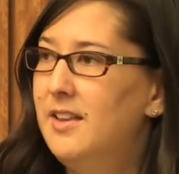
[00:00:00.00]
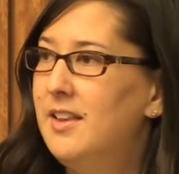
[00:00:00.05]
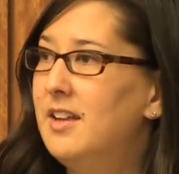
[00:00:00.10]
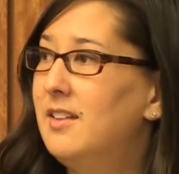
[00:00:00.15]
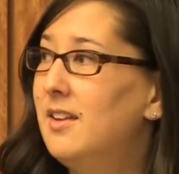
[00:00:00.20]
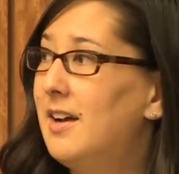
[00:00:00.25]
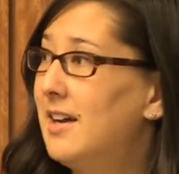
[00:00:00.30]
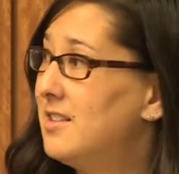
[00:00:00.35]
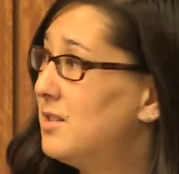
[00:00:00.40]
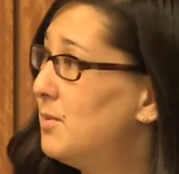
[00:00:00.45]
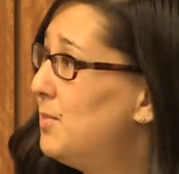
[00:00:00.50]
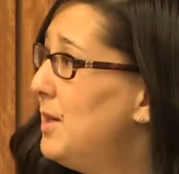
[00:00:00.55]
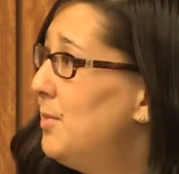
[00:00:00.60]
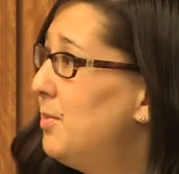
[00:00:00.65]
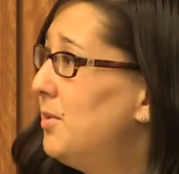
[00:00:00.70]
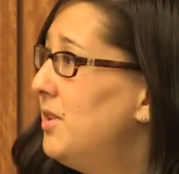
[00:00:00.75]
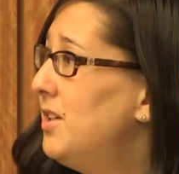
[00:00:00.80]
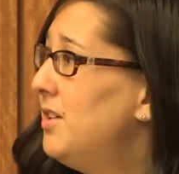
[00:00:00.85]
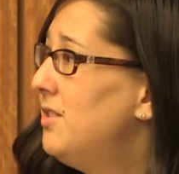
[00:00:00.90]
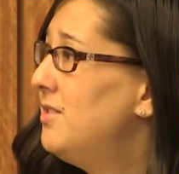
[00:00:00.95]
that lots of
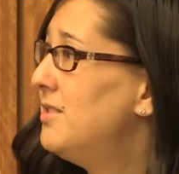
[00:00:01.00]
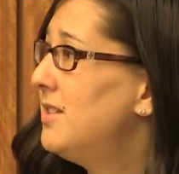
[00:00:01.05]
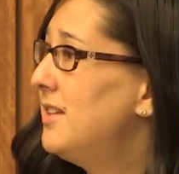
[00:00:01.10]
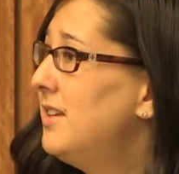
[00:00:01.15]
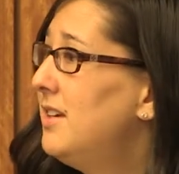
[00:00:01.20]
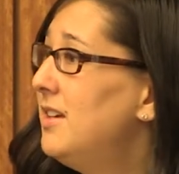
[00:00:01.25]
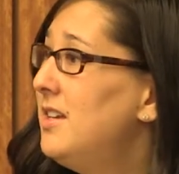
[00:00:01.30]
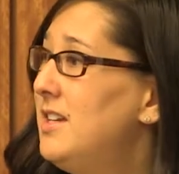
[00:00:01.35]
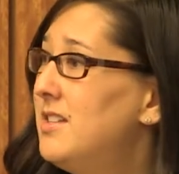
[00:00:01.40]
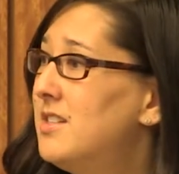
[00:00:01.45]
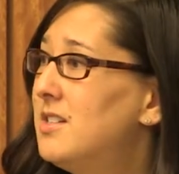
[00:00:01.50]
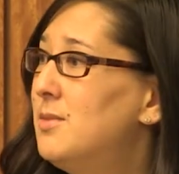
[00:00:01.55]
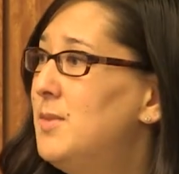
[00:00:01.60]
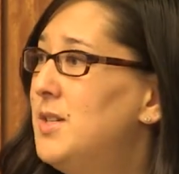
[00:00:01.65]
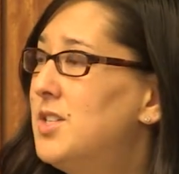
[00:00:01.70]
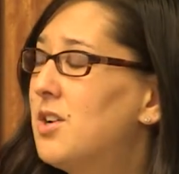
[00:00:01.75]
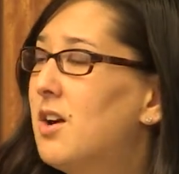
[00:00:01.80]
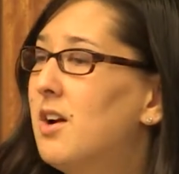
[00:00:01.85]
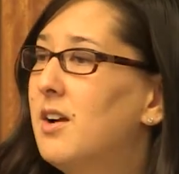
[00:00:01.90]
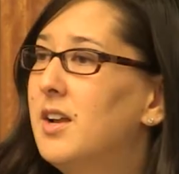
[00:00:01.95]
people use, and it needs to
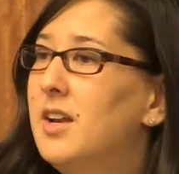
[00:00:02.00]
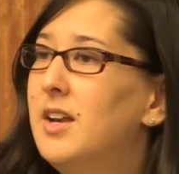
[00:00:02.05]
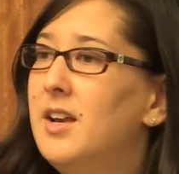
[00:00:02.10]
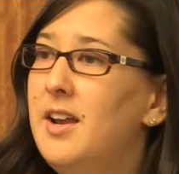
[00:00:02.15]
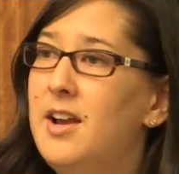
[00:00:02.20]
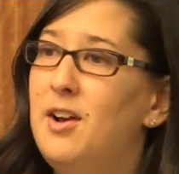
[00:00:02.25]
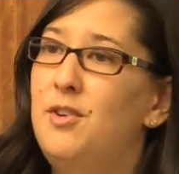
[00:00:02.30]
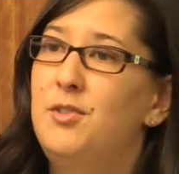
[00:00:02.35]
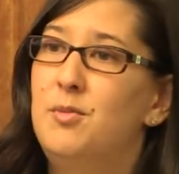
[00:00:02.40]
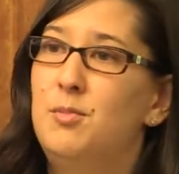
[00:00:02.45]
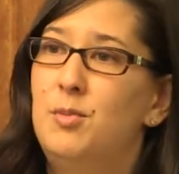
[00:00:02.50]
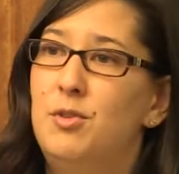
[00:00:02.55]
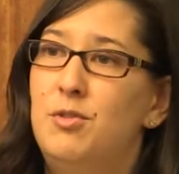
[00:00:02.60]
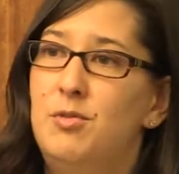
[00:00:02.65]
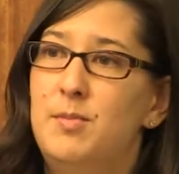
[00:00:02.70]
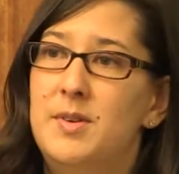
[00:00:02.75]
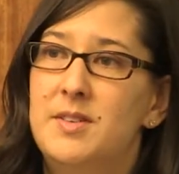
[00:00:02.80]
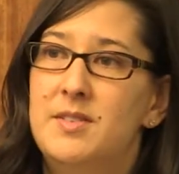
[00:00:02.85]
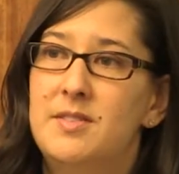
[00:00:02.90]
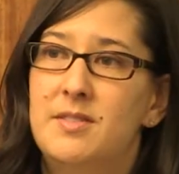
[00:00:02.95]
be targeted at health
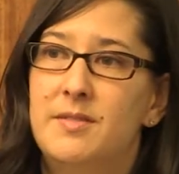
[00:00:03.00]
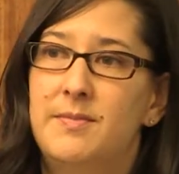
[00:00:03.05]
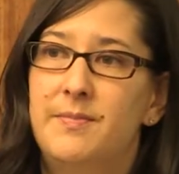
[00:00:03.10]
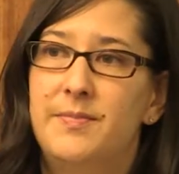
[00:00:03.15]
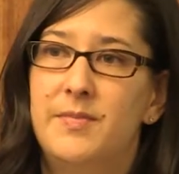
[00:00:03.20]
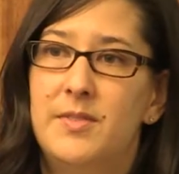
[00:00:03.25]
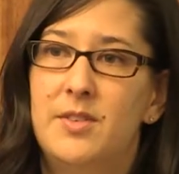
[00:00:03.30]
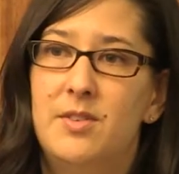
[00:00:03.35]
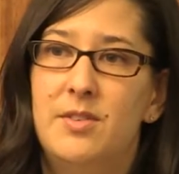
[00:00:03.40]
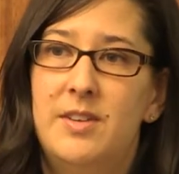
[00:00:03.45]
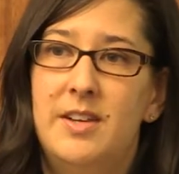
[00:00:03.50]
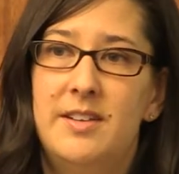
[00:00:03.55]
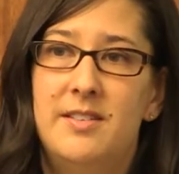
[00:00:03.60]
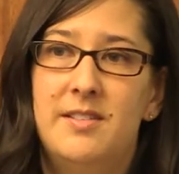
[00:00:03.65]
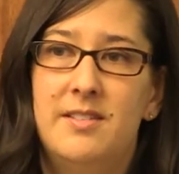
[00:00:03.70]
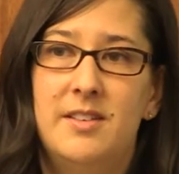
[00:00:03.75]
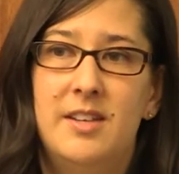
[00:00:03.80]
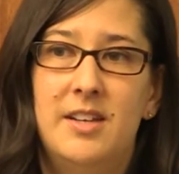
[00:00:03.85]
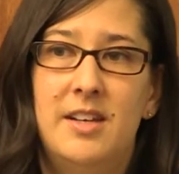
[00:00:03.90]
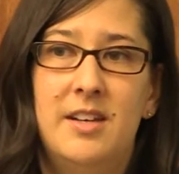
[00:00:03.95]
improvements. So
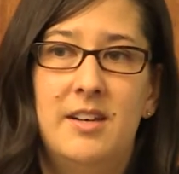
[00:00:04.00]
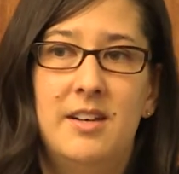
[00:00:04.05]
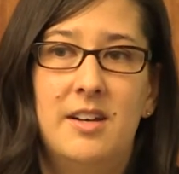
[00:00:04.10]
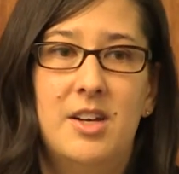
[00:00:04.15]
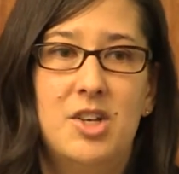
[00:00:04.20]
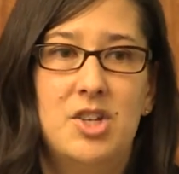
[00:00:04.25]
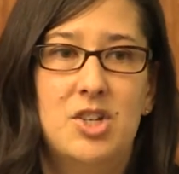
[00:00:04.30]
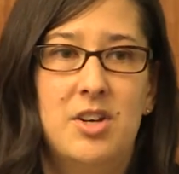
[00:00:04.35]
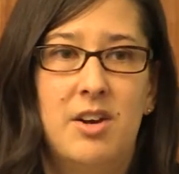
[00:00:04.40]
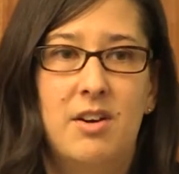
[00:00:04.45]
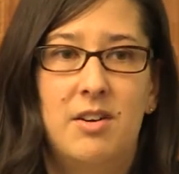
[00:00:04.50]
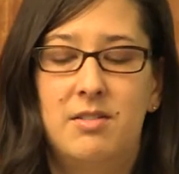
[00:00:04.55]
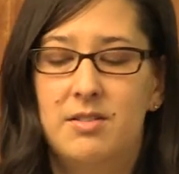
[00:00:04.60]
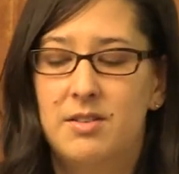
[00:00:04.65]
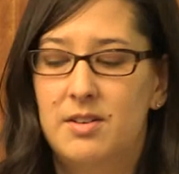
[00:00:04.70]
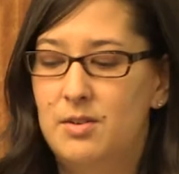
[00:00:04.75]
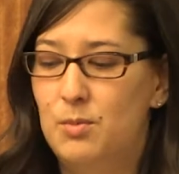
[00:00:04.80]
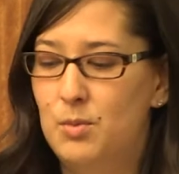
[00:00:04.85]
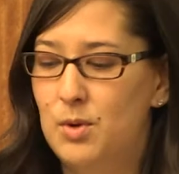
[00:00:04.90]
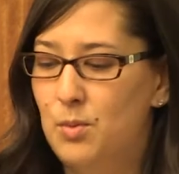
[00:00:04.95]
that's, in a
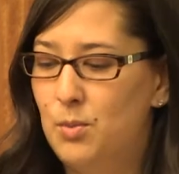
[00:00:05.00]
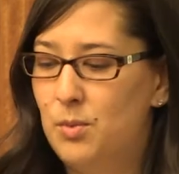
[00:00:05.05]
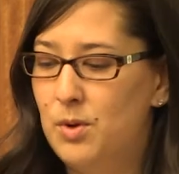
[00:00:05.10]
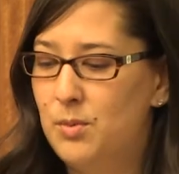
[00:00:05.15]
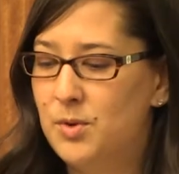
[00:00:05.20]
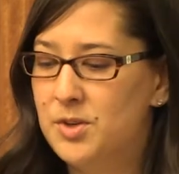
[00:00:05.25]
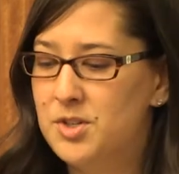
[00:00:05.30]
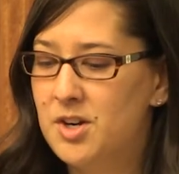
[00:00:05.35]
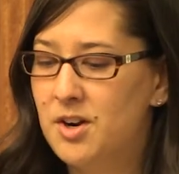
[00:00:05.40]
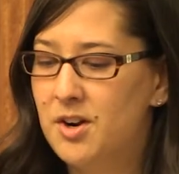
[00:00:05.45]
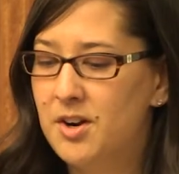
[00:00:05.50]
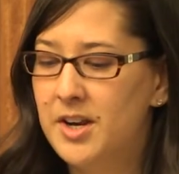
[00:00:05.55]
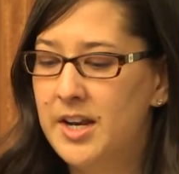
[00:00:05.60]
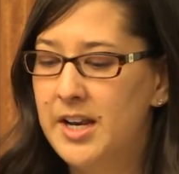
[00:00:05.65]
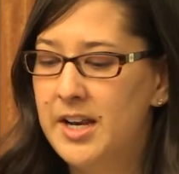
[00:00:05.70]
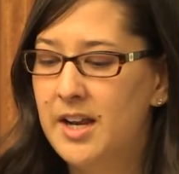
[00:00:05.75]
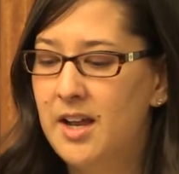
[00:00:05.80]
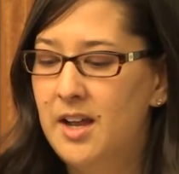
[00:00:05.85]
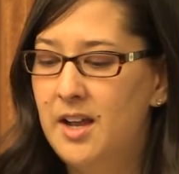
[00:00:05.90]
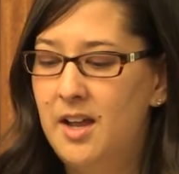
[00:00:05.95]
nutshell, what we're
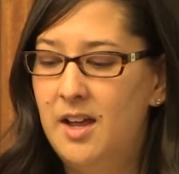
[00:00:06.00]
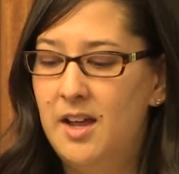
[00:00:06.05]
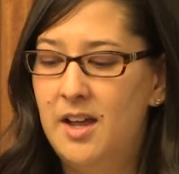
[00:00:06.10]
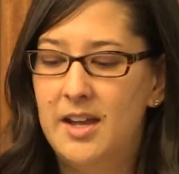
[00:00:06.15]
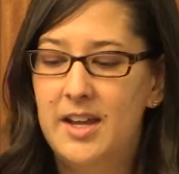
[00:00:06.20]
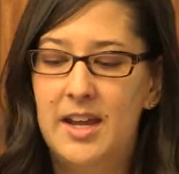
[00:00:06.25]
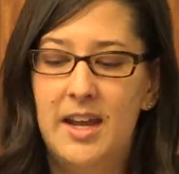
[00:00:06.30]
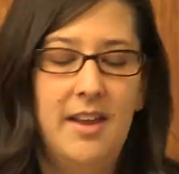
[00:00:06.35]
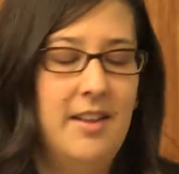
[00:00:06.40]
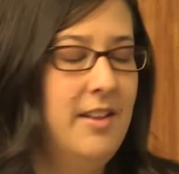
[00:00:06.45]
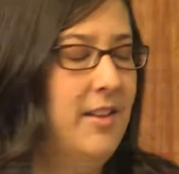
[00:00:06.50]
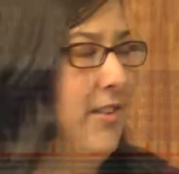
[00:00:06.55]
targeting. Again,